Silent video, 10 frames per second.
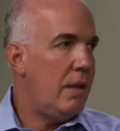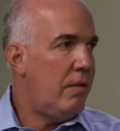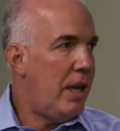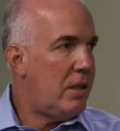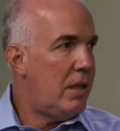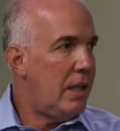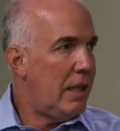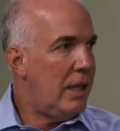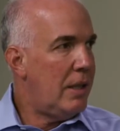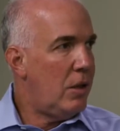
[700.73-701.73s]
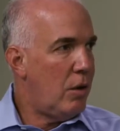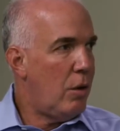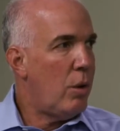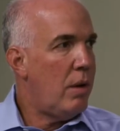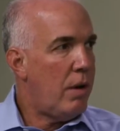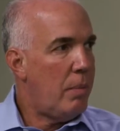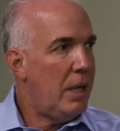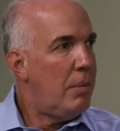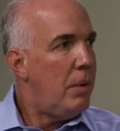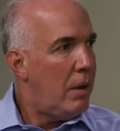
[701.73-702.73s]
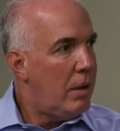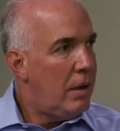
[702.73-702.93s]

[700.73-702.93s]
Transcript: investing in the growth of our people.